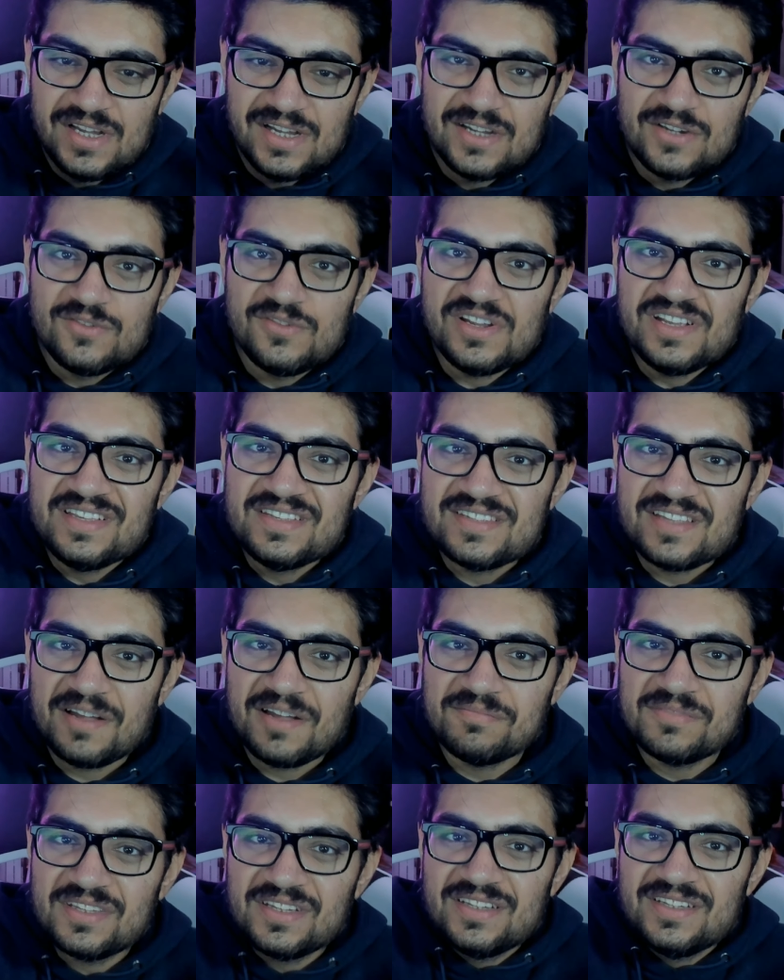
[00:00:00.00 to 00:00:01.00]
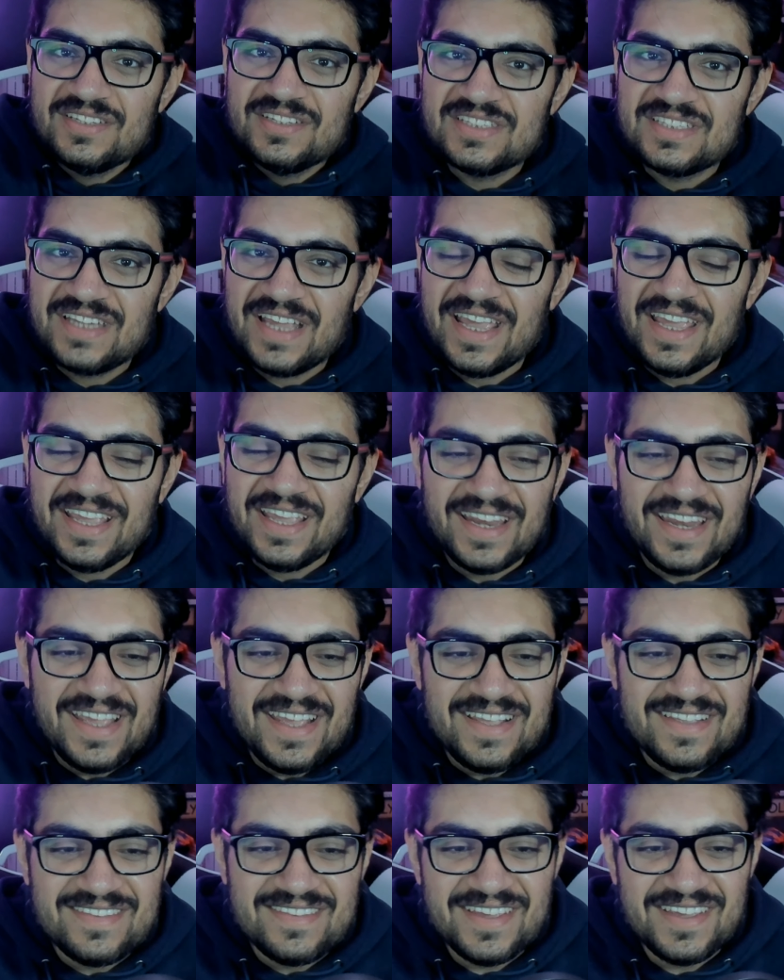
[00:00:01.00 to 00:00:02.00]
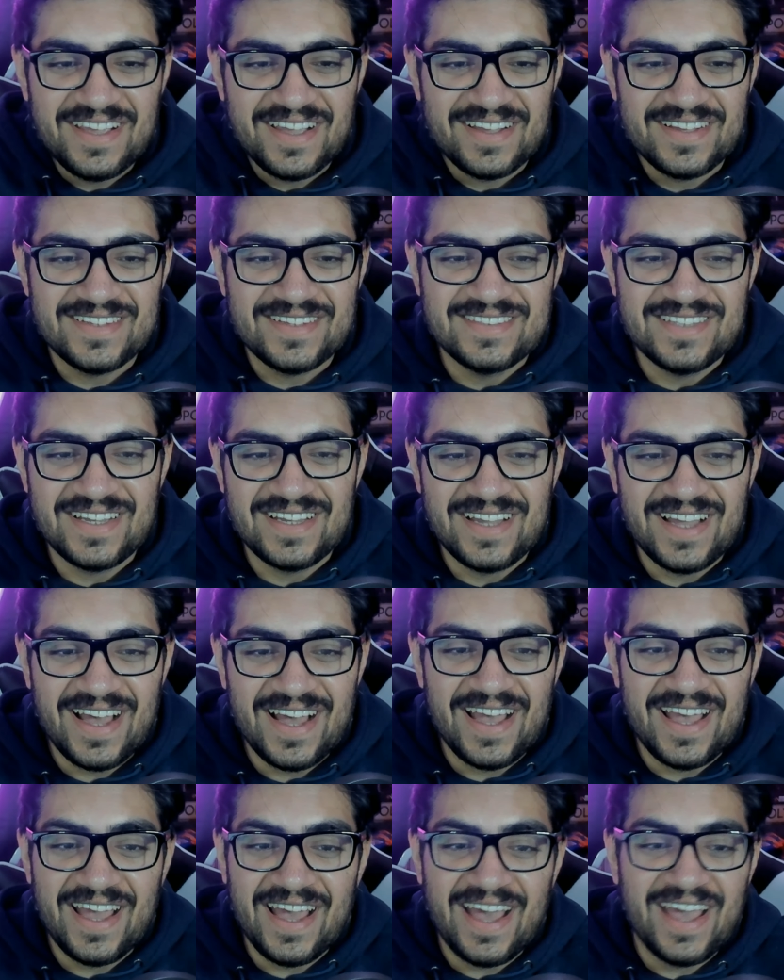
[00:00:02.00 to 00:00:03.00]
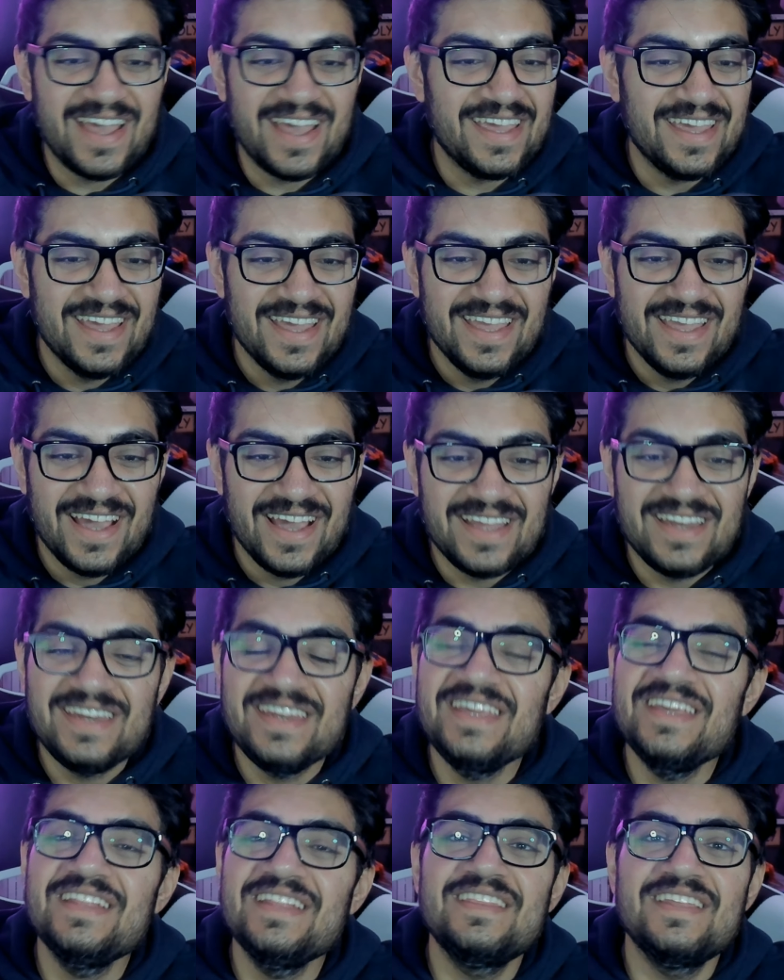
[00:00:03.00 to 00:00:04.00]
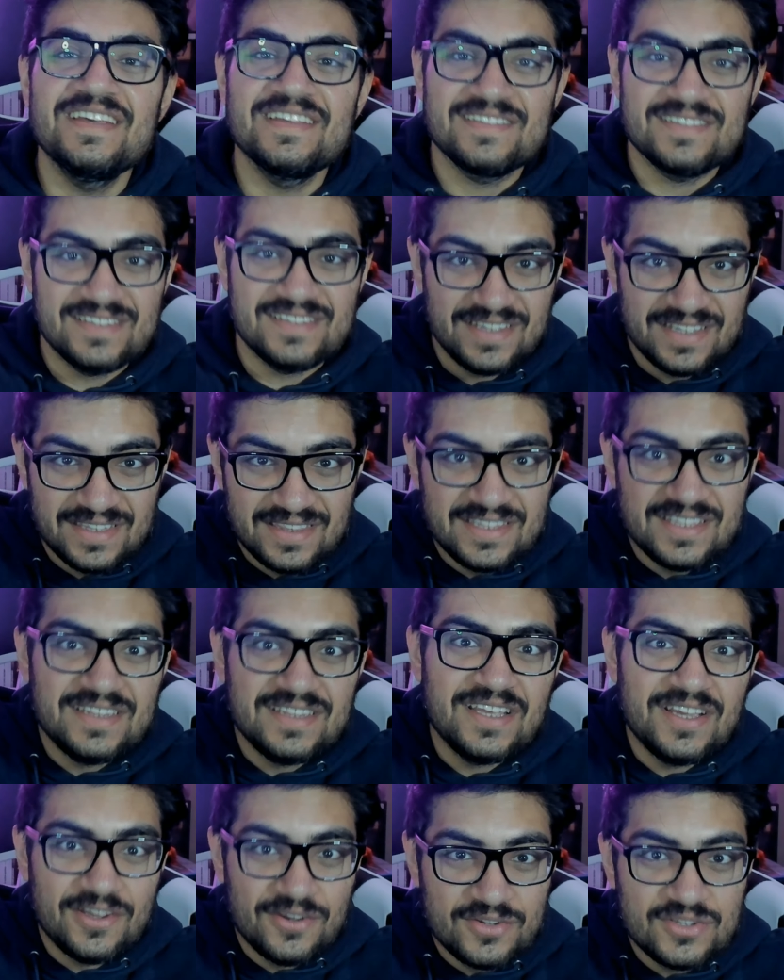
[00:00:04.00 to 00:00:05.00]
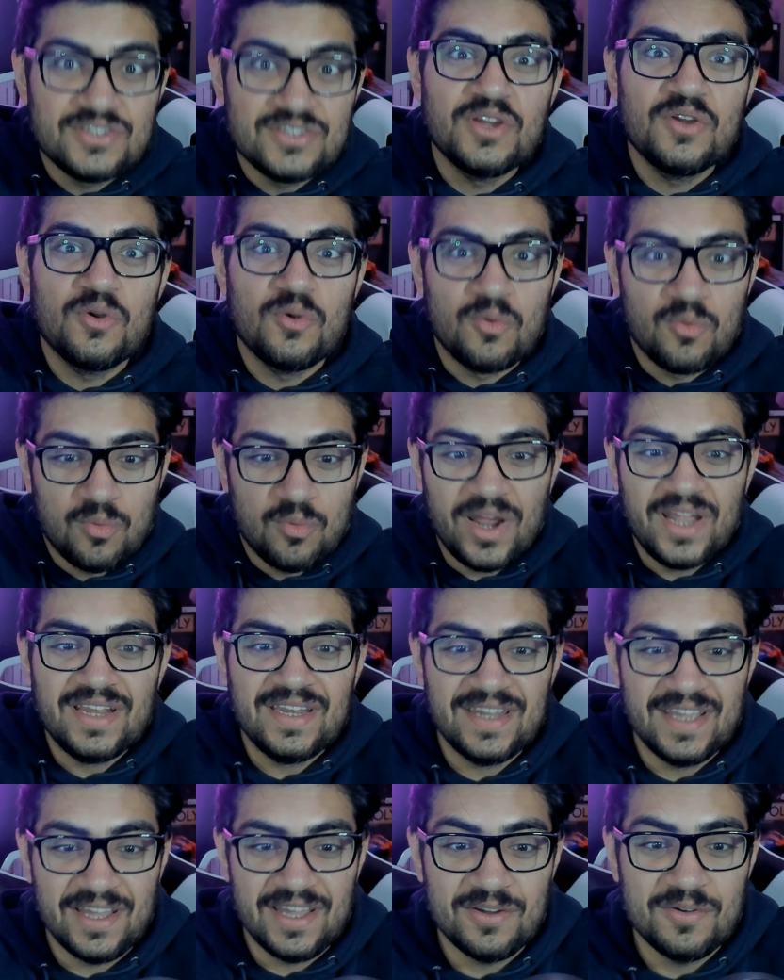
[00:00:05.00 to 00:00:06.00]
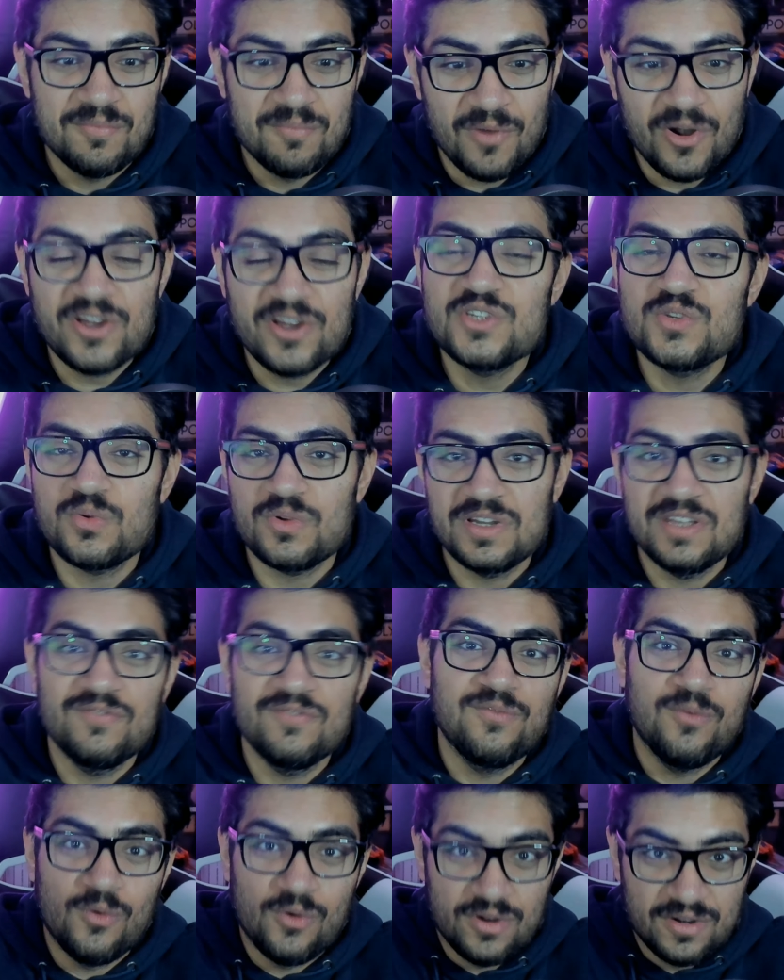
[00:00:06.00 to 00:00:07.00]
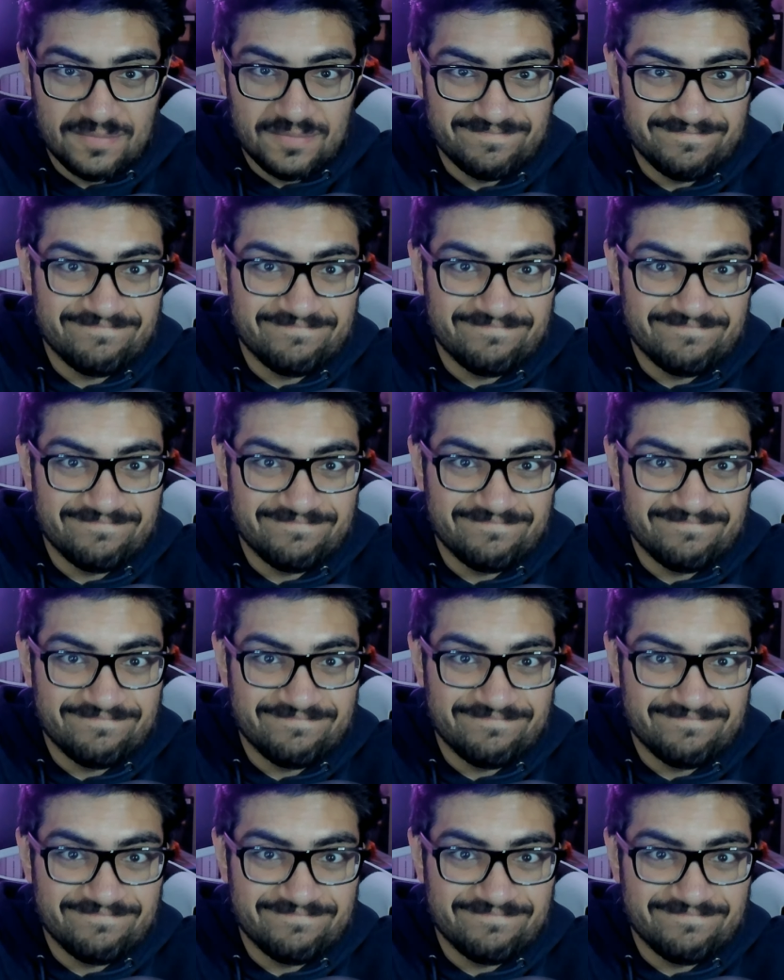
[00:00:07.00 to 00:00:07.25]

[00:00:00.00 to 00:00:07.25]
drink something, just take it easy because uh, I, I, I need this to theaters right now, March 24.